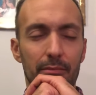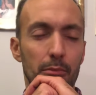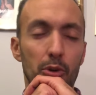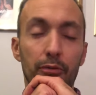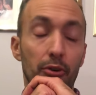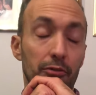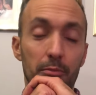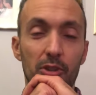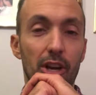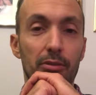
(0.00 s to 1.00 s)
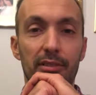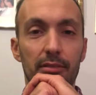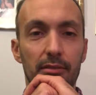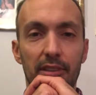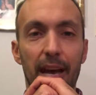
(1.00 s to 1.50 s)
move on from, you know,
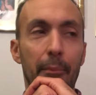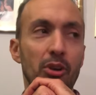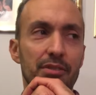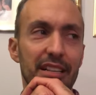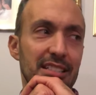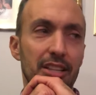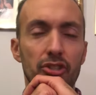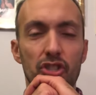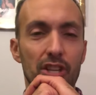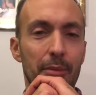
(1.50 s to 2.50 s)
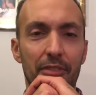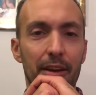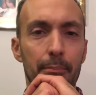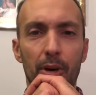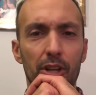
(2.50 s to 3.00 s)
get motivated to go to the gym if they're
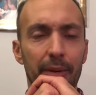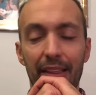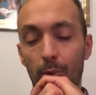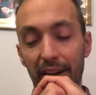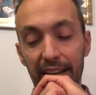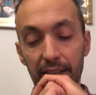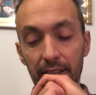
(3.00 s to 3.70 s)
moaning about their weight.